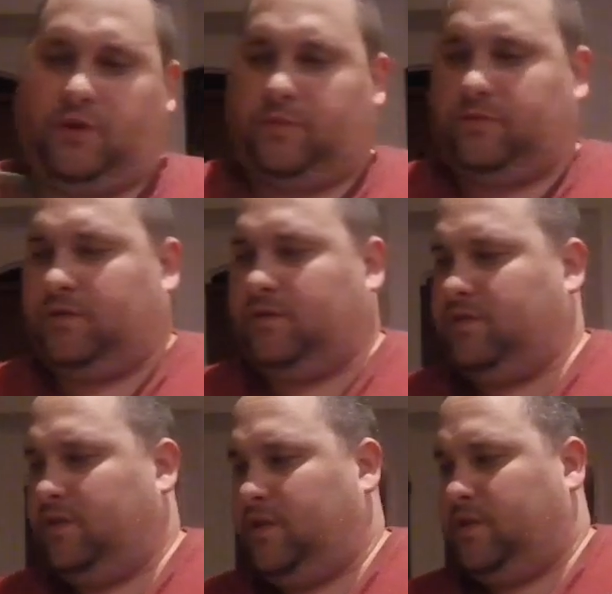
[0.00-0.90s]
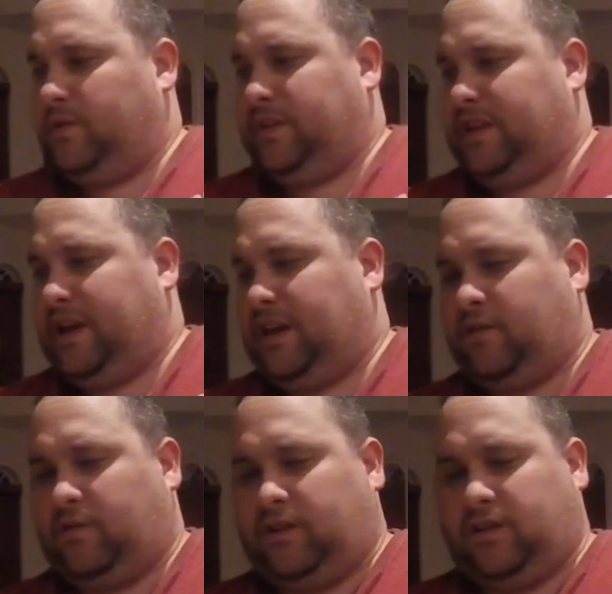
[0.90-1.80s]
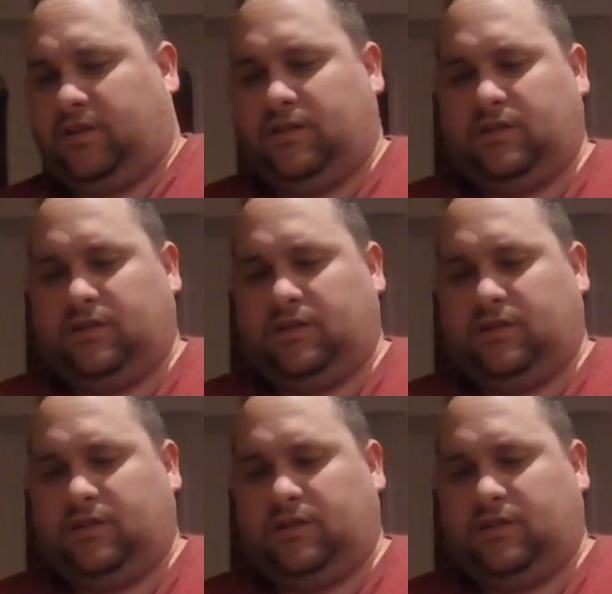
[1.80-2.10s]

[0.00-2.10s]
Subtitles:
purple with the yellow one.